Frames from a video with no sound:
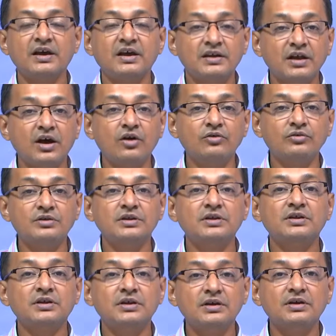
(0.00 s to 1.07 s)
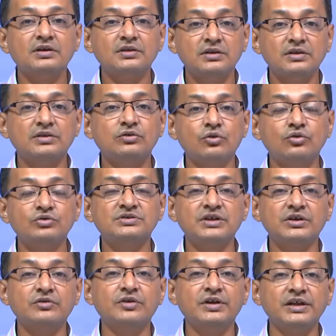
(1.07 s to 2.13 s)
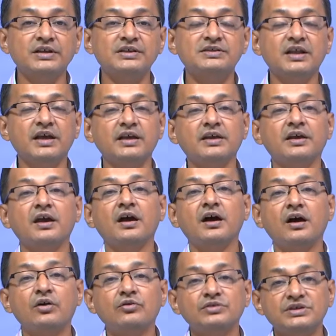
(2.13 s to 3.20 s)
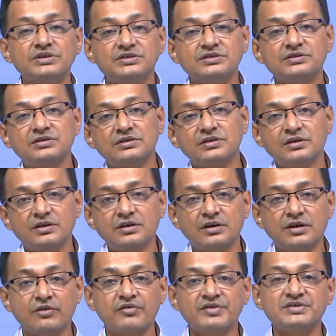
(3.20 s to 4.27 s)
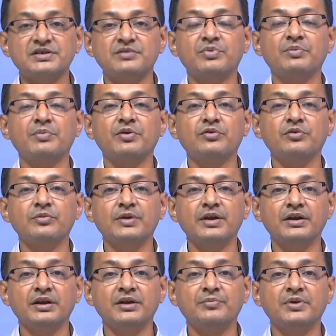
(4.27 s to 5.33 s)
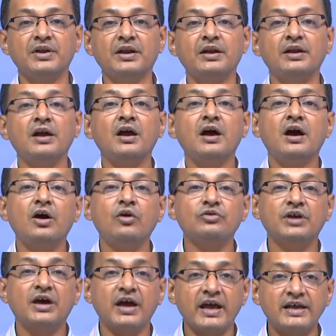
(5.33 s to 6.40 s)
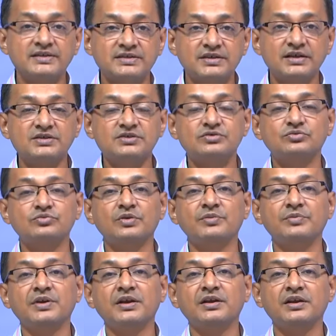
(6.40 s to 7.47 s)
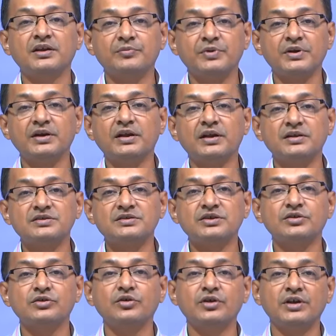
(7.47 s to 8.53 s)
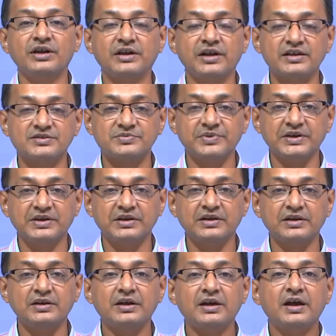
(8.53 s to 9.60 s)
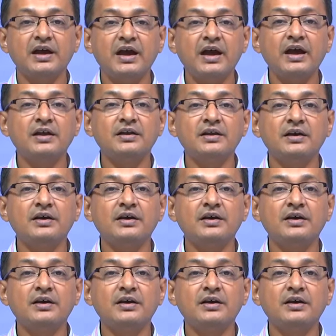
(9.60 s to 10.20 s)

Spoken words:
Now, those securities like how this question paper will be encrypted, how the answers will be encrypted and securely transmitted, and